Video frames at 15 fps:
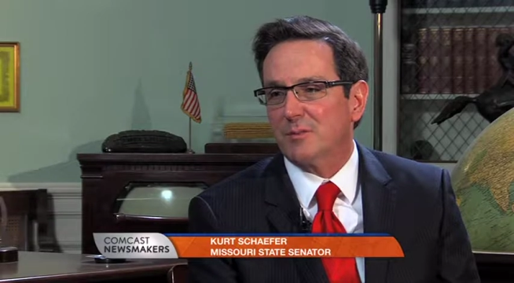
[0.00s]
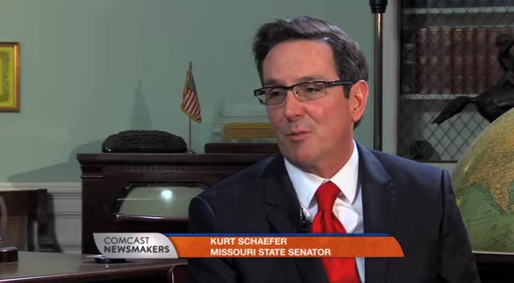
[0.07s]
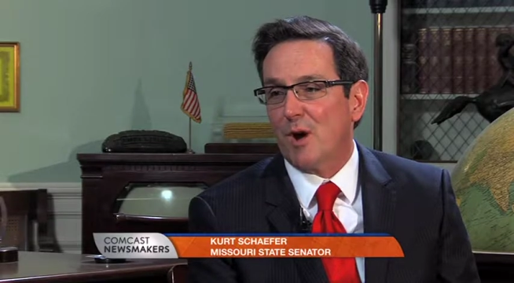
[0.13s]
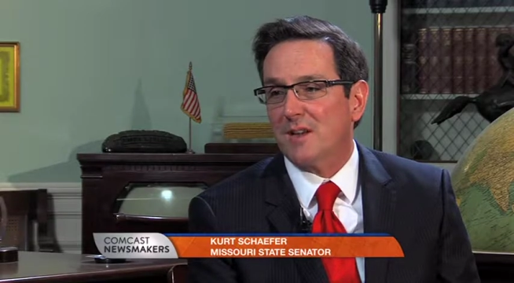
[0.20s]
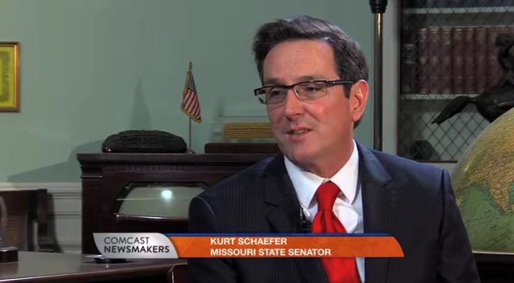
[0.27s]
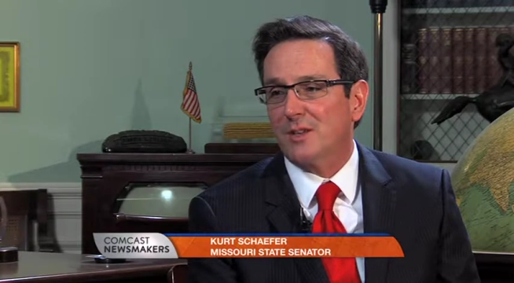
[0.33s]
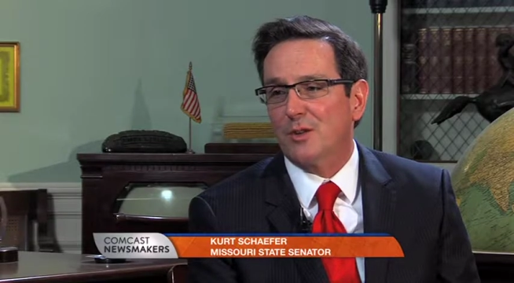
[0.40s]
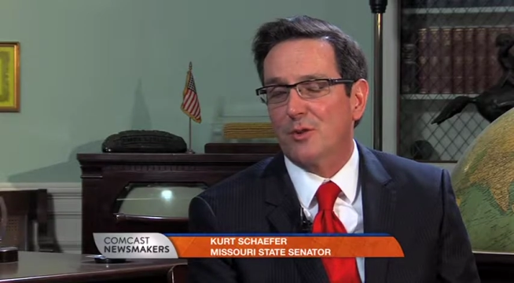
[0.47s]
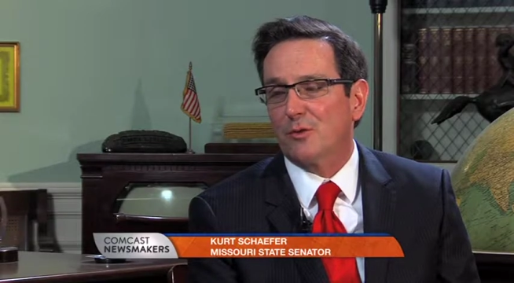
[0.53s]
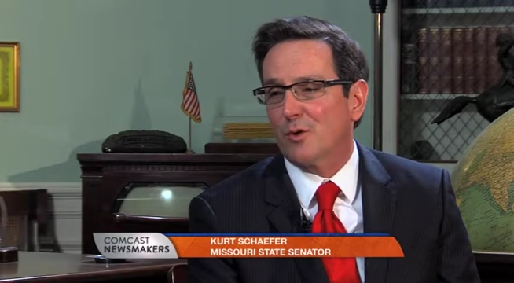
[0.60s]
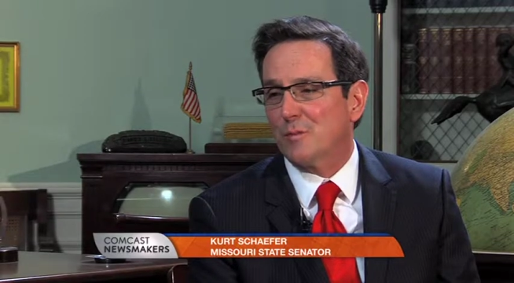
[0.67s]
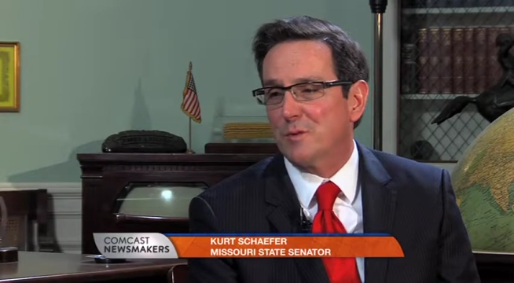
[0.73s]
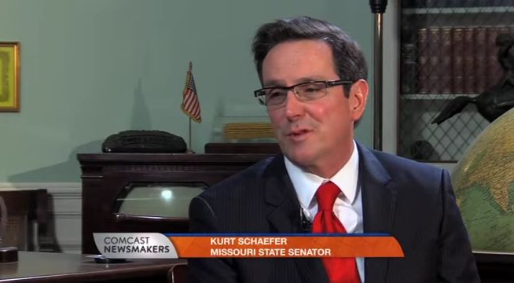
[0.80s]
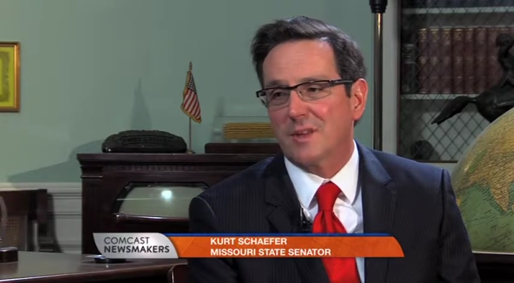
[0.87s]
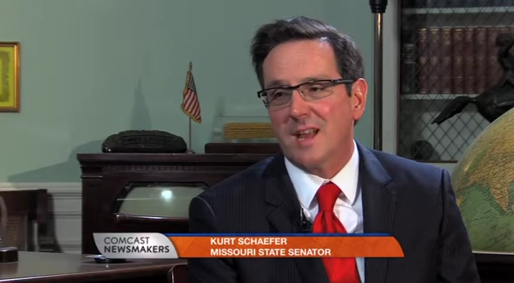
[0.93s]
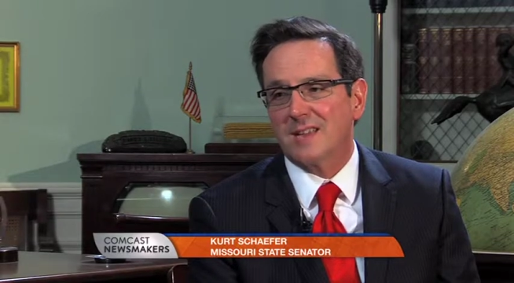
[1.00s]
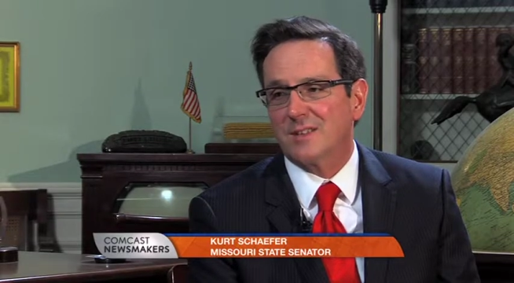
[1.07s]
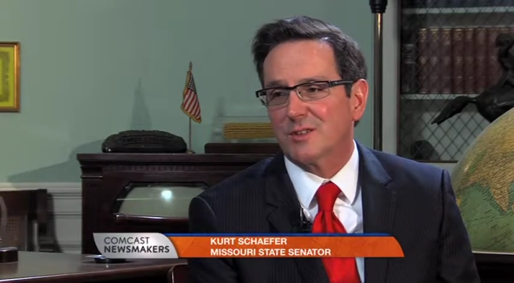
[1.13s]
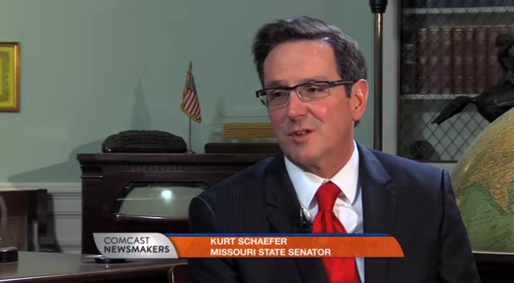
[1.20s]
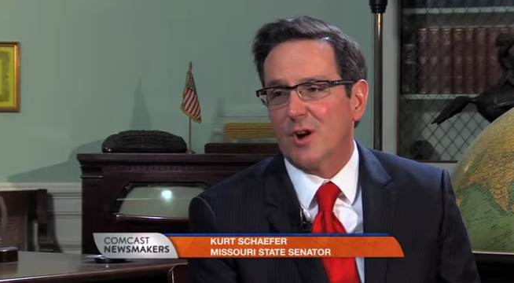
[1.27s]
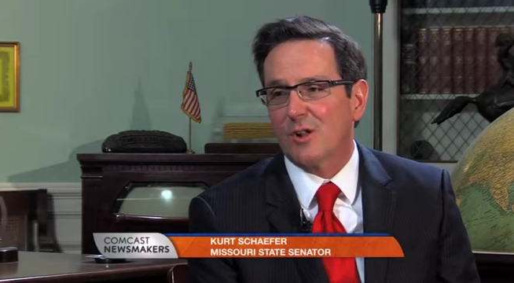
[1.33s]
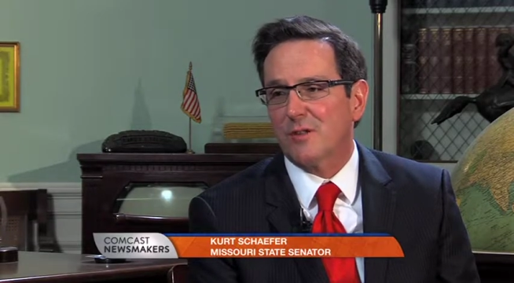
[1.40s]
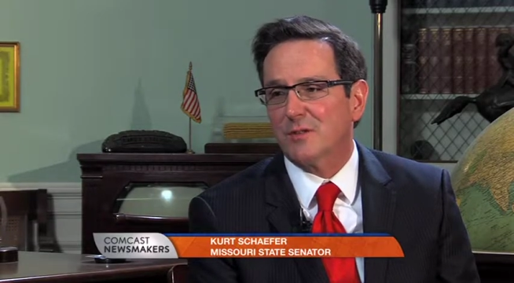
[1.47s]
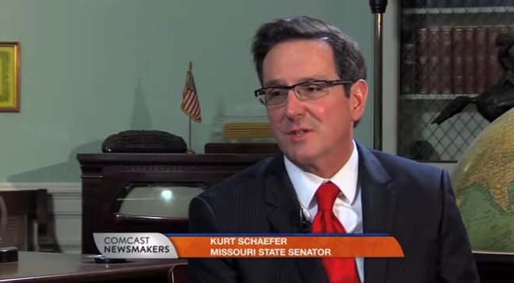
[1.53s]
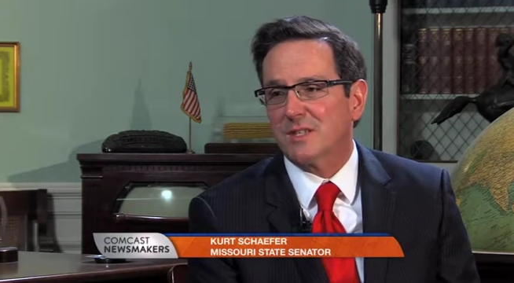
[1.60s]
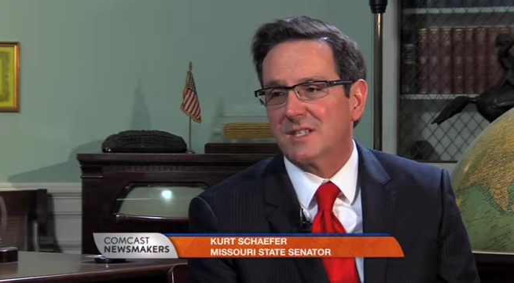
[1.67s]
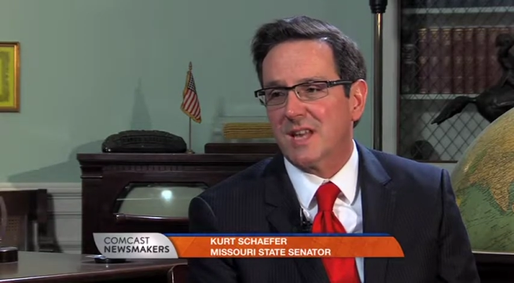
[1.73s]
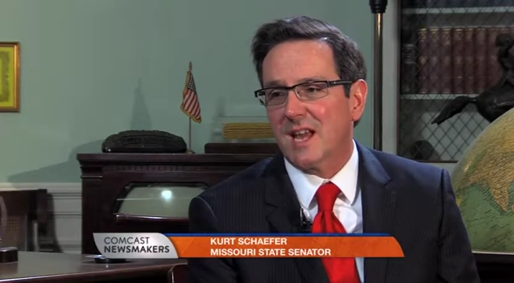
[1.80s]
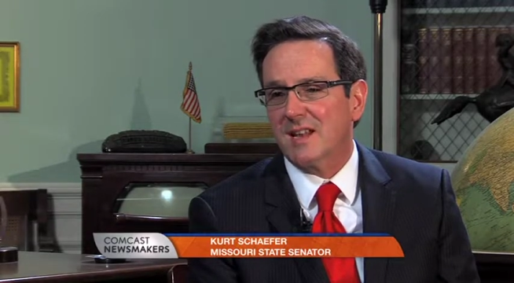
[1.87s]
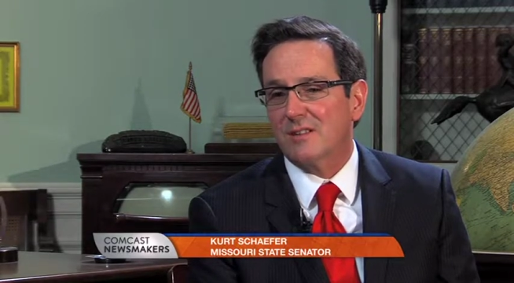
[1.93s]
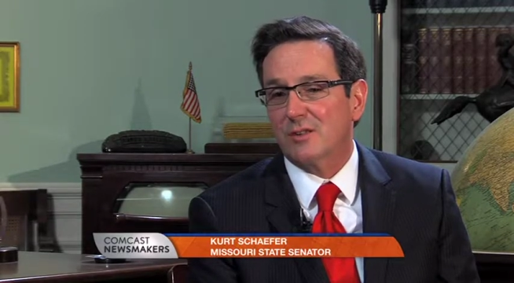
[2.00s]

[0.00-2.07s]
prosecuted criminal cases all over the state,